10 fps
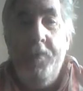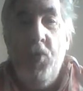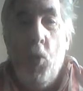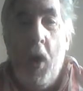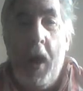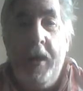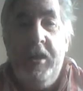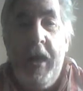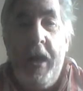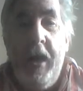what I'd
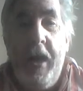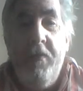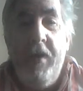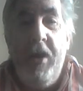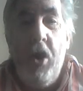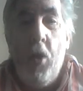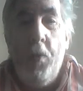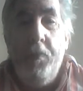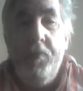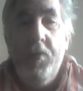said in the video,
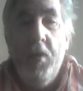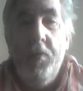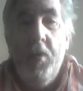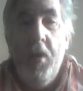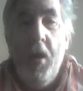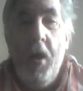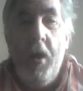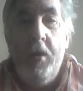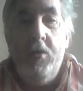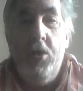
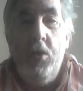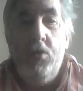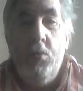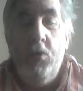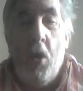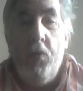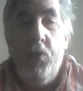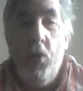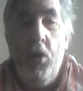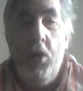to do some golf
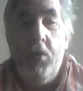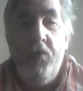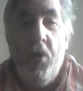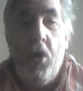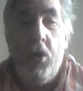work for